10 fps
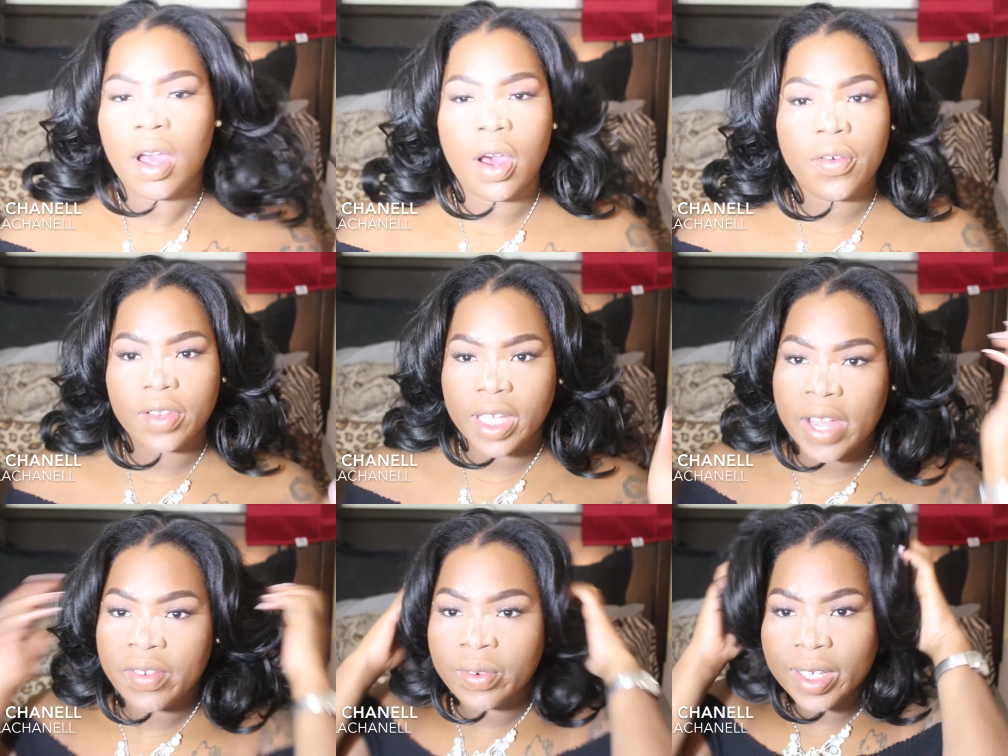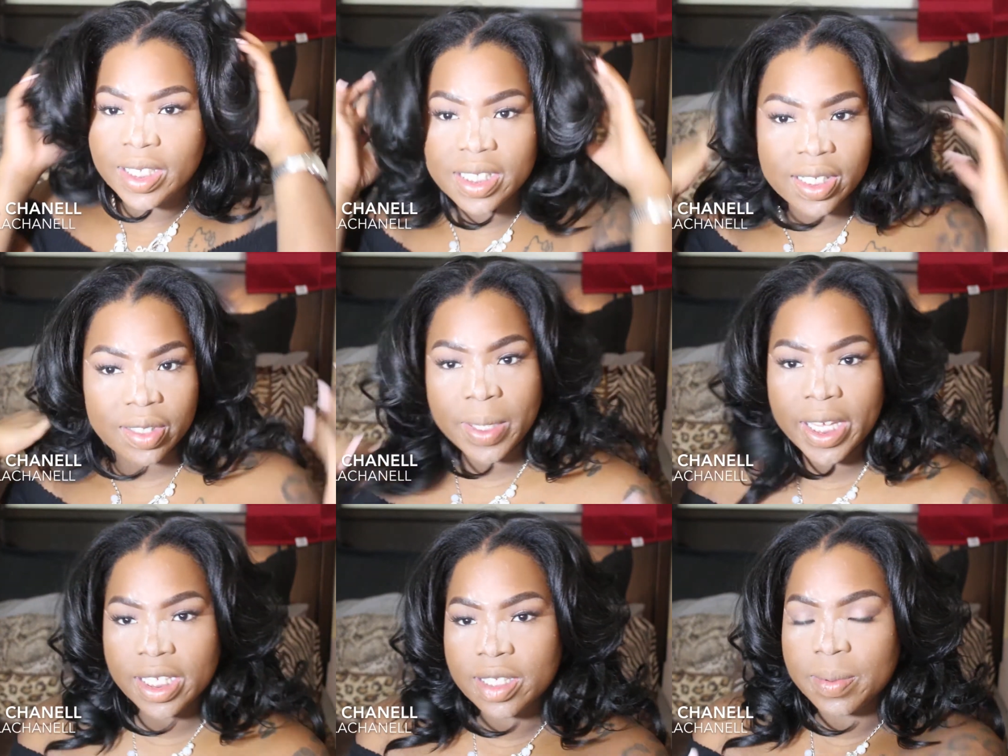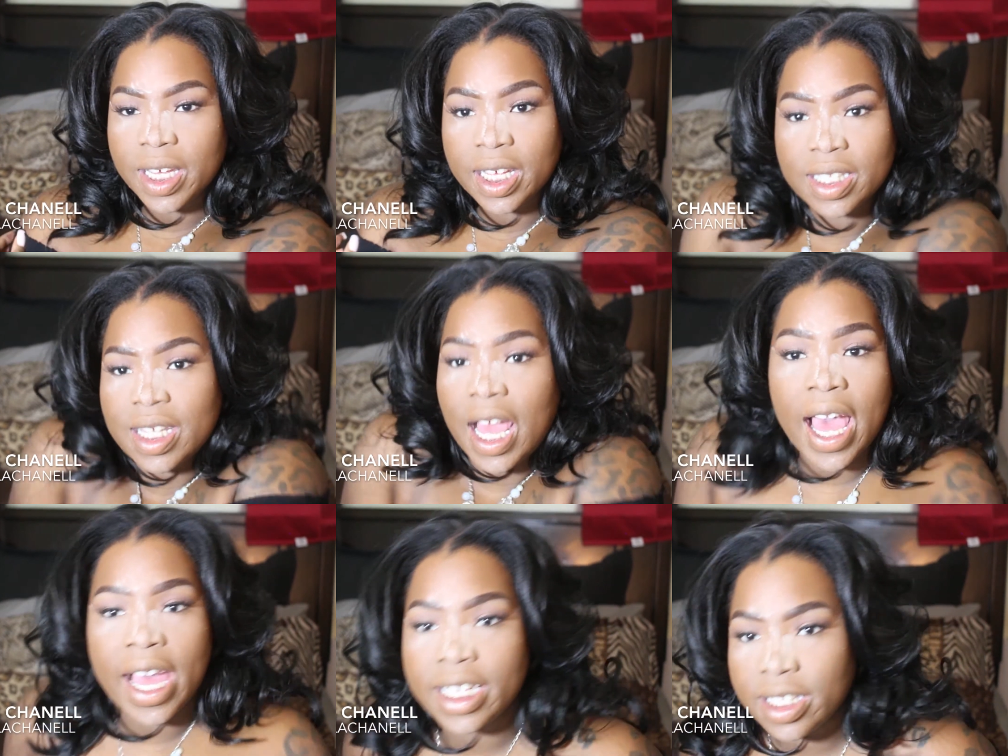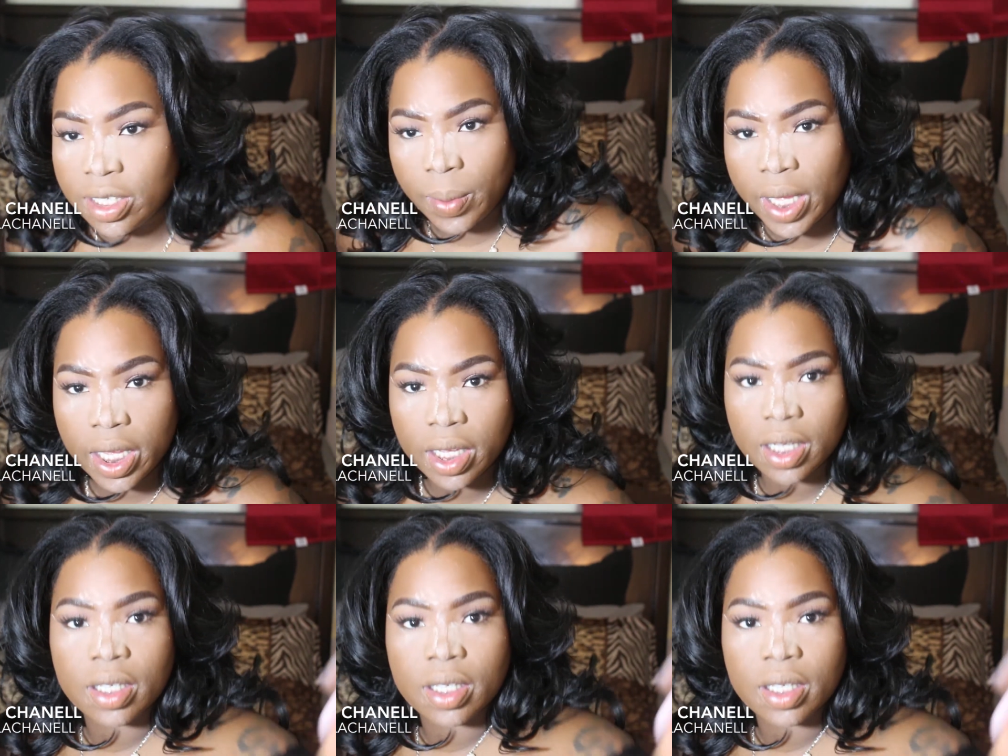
Hopefully everyone still bakes because I still bake.